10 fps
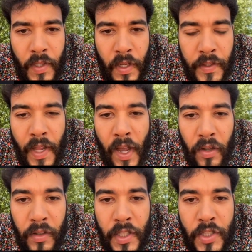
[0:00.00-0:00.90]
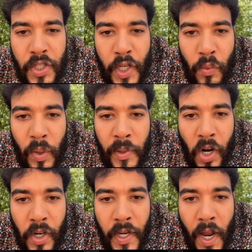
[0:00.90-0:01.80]
Now let's look at where we
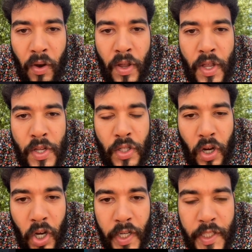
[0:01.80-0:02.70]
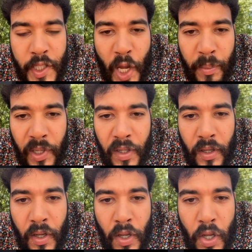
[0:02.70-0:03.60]
are now. So awnings Tampa,
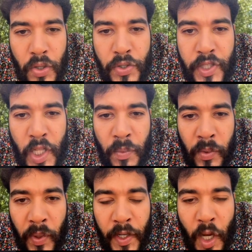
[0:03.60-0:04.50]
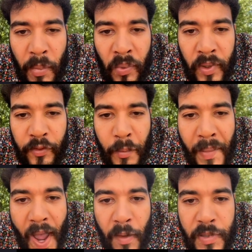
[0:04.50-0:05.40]
you see that we rank number 1 for
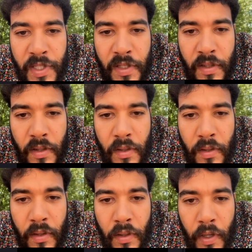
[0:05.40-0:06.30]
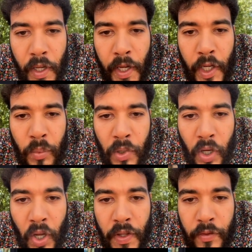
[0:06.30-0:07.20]
maps, and we're
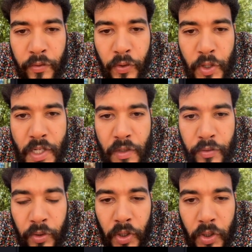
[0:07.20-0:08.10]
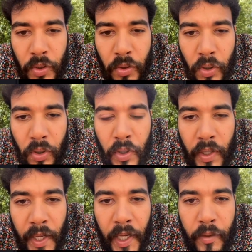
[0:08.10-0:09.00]
on the first page according to
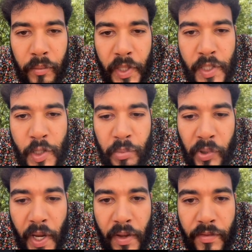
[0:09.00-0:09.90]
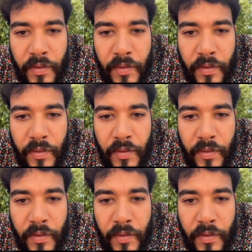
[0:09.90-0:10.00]
Google and Brave.